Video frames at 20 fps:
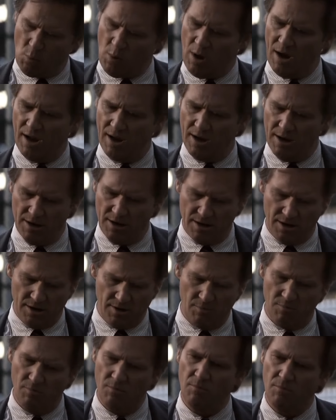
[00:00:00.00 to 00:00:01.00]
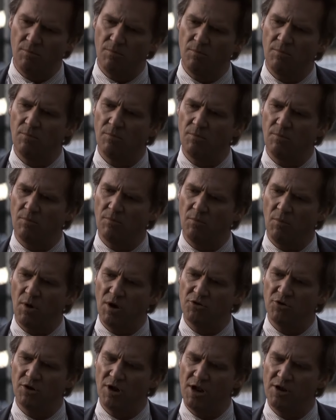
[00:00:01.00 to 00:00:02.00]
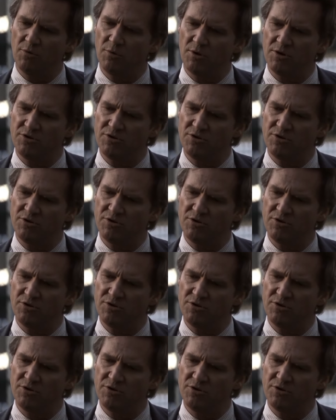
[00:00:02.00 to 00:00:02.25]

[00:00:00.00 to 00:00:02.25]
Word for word: Why, uh. Why July